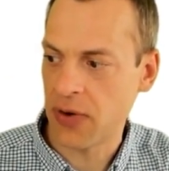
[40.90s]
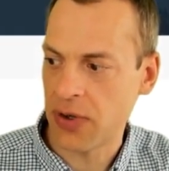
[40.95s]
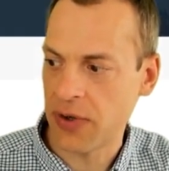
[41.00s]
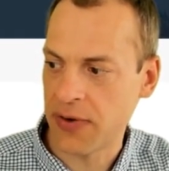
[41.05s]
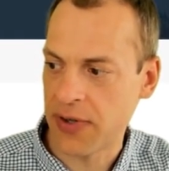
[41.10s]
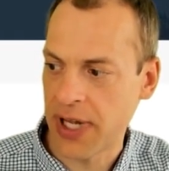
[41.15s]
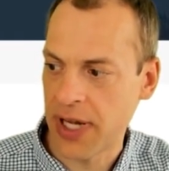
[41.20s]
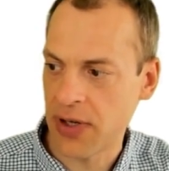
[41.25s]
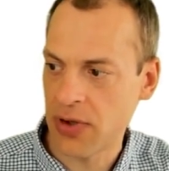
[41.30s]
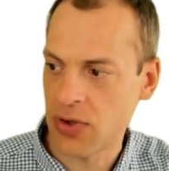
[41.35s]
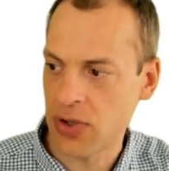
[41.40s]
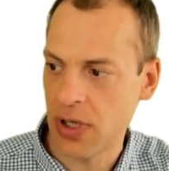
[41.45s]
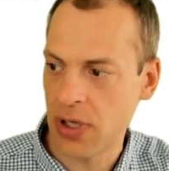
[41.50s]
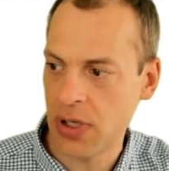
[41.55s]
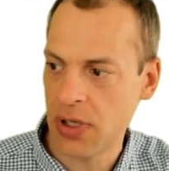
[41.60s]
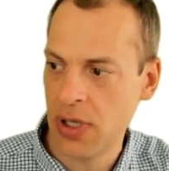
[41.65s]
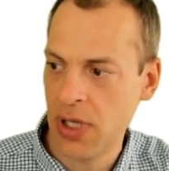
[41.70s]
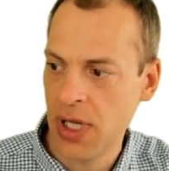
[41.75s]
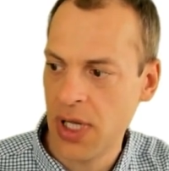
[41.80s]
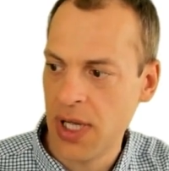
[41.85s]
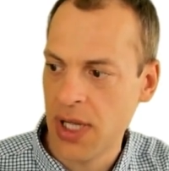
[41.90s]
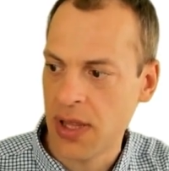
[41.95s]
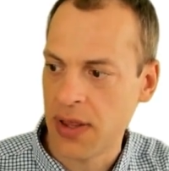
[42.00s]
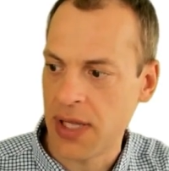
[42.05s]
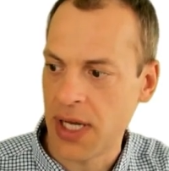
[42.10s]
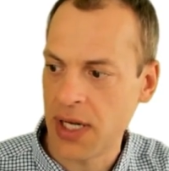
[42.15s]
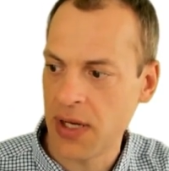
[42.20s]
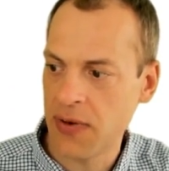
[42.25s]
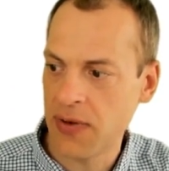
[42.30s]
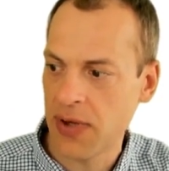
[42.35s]
section,
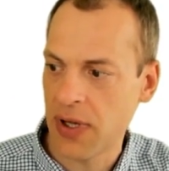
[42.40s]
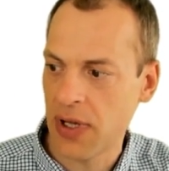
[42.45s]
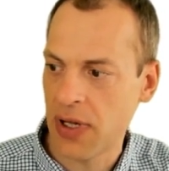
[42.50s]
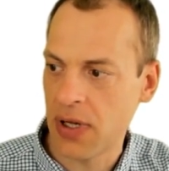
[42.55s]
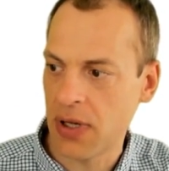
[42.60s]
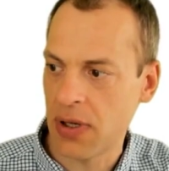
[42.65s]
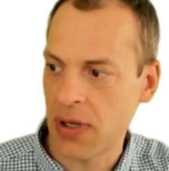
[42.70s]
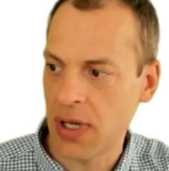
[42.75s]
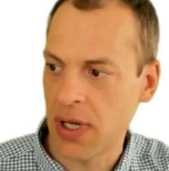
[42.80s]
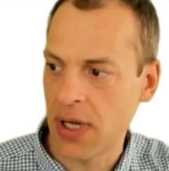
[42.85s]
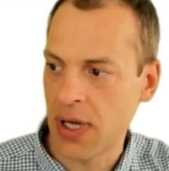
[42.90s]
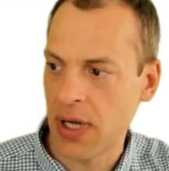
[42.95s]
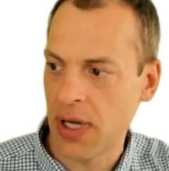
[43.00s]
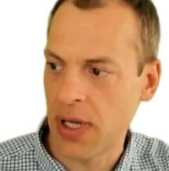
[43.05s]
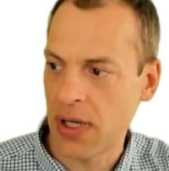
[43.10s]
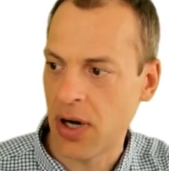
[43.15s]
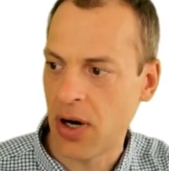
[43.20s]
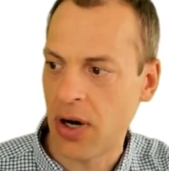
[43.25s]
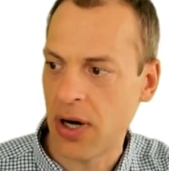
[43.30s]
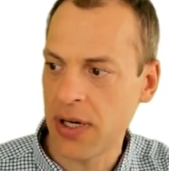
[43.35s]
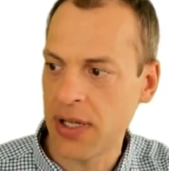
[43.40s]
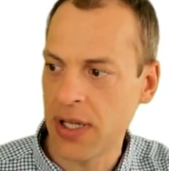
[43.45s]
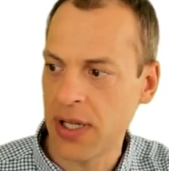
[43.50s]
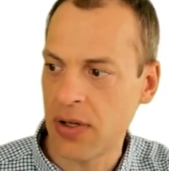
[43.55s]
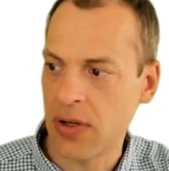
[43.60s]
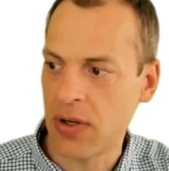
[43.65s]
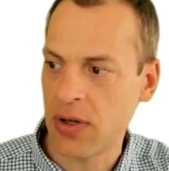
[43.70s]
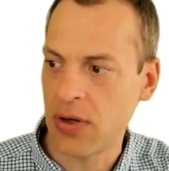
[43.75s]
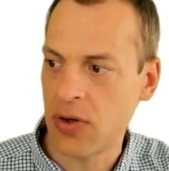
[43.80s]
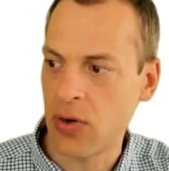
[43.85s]
there is a
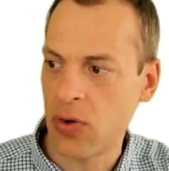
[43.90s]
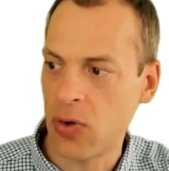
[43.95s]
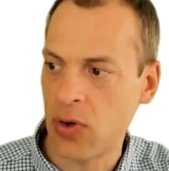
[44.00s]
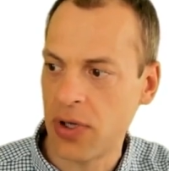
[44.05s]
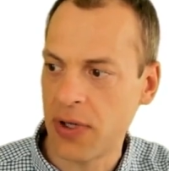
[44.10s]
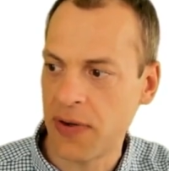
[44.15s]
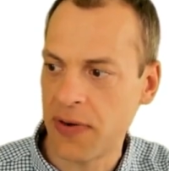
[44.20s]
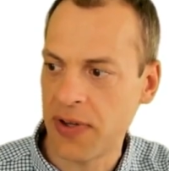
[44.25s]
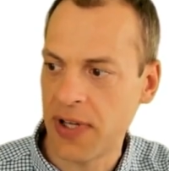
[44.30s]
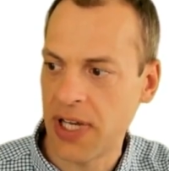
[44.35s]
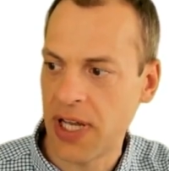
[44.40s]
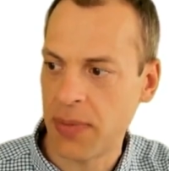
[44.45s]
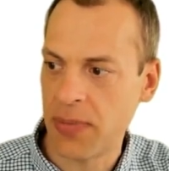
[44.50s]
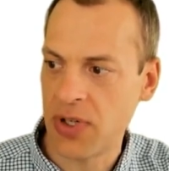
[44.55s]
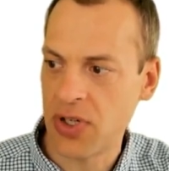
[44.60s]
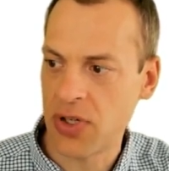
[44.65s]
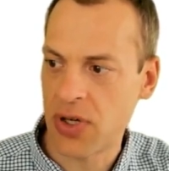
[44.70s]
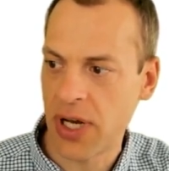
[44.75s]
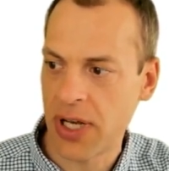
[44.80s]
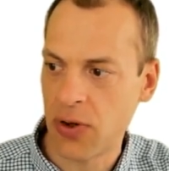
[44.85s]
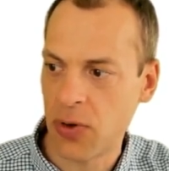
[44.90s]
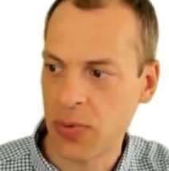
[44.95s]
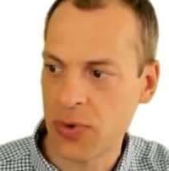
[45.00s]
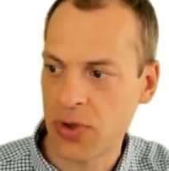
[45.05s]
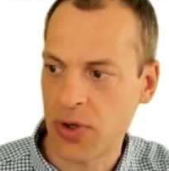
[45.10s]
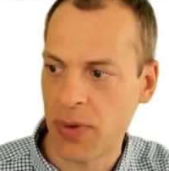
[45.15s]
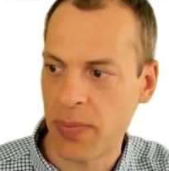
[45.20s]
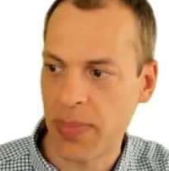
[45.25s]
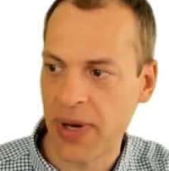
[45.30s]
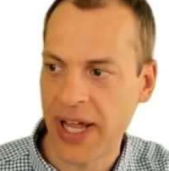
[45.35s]
article called the CDAP Digital
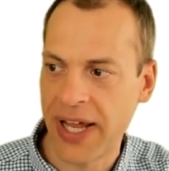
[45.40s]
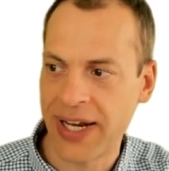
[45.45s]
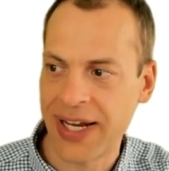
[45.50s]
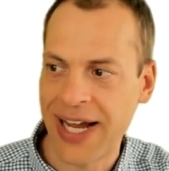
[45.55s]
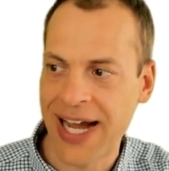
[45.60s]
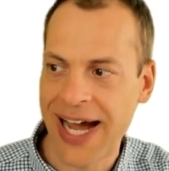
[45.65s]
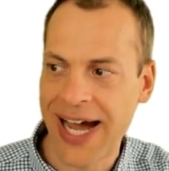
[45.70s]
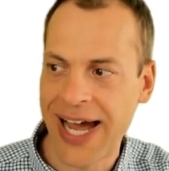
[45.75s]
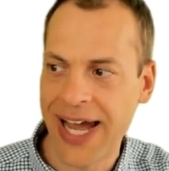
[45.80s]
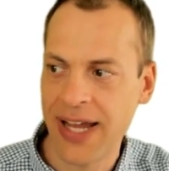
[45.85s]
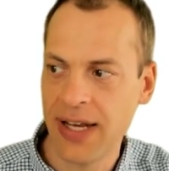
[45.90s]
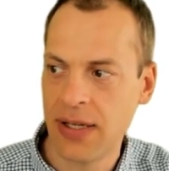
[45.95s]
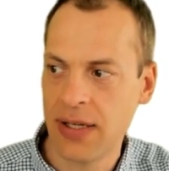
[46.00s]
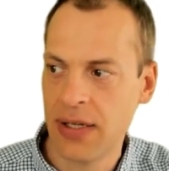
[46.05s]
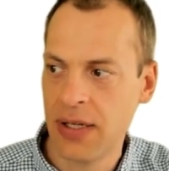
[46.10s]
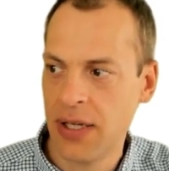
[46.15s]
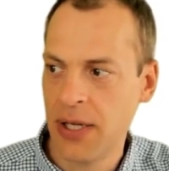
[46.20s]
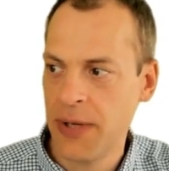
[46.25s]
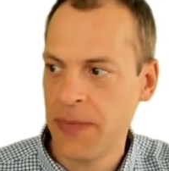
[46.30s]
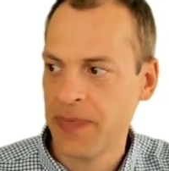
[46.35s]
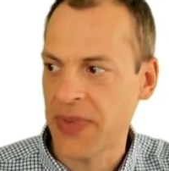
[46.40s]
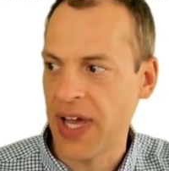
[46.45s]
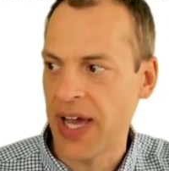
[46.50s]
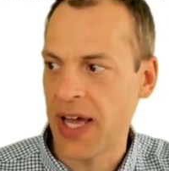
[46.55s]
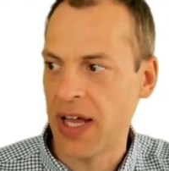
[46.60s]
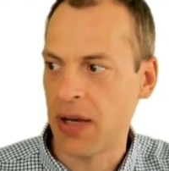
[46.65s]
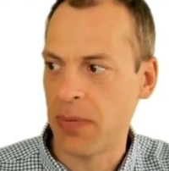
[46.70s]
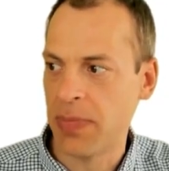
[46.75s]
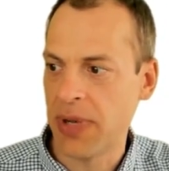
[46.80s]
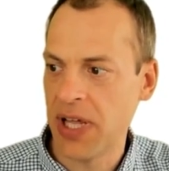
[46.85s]
Adoption Plan Guide.
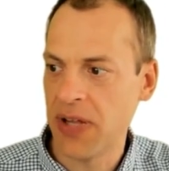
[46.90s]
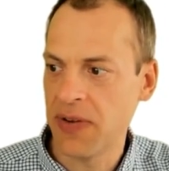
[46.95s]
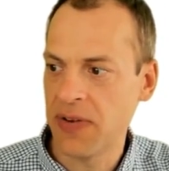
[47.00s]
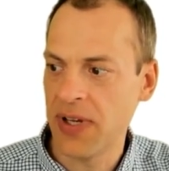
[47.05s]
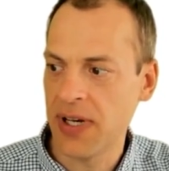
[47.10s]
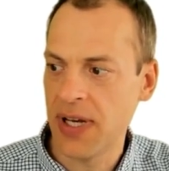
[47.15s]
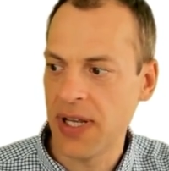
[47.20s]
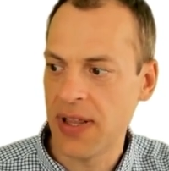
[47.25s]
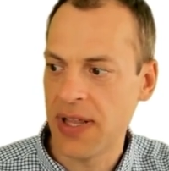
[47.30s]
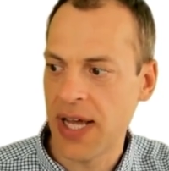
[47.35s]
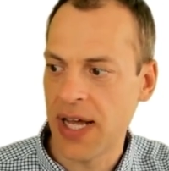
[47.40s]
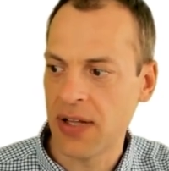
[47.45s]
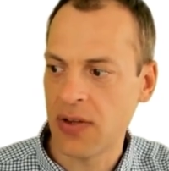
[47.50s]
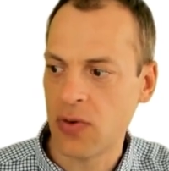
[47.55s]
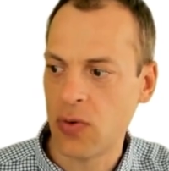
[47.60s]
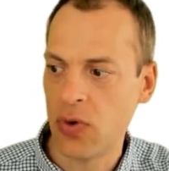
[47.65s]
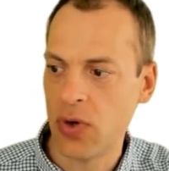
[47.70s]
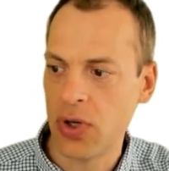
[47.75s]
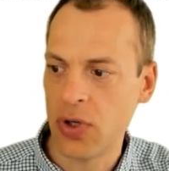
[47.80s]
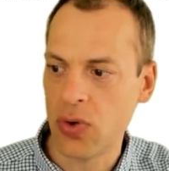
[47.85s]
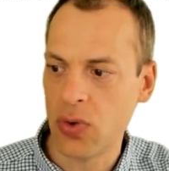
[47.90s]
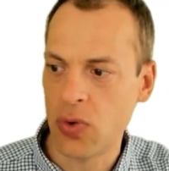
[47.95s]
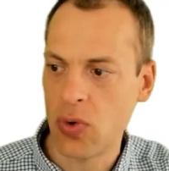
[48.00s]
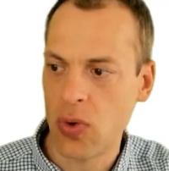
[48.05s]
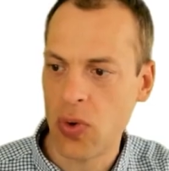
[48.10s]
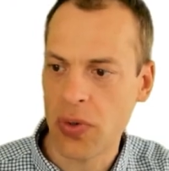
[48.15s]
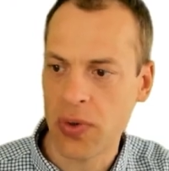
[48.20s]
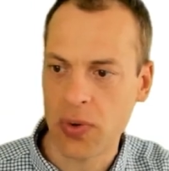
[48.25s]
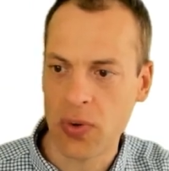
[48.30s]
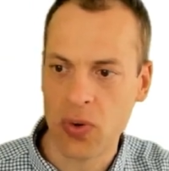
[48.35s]
And basically that's going to go
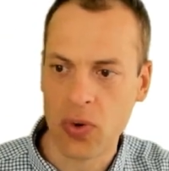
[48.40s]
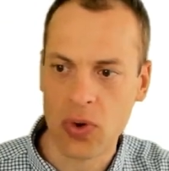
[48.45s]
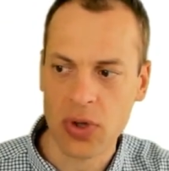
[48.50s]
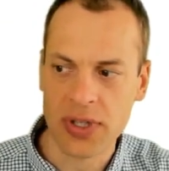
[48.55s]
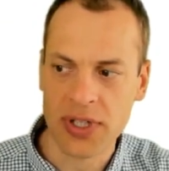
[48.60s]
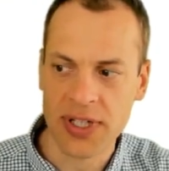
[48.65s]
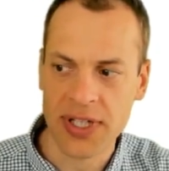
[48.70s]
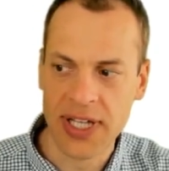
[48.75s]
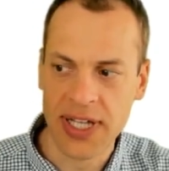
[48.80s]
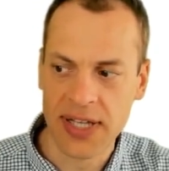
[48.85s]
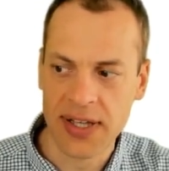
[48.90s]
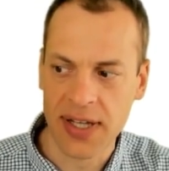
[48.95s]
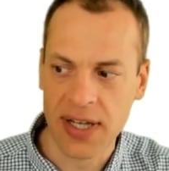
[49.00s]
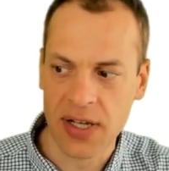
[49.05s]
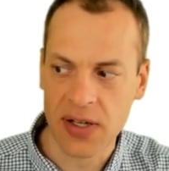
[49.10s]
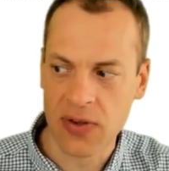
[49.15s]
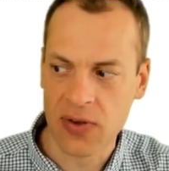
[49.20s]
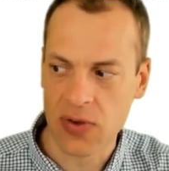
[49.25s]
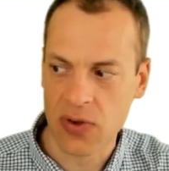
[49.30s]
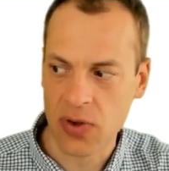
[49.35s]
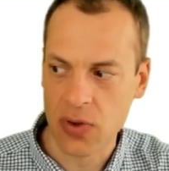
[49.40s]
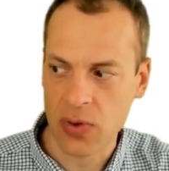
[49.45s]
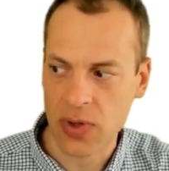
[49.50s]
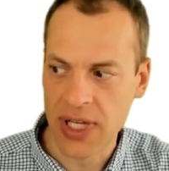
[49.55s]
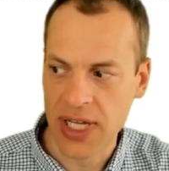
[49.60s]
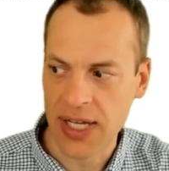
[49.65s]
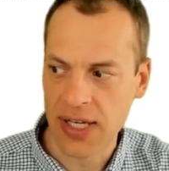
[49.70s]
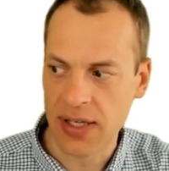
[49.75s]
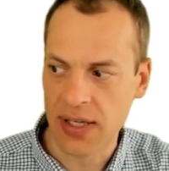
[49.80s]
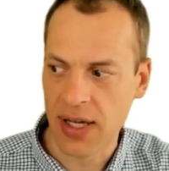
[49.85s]
through all the details you
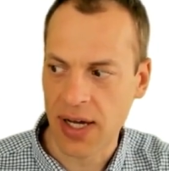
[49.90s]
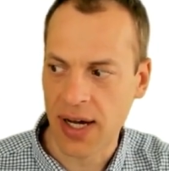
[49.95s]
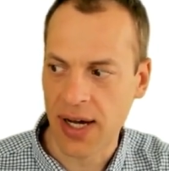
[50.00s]
need,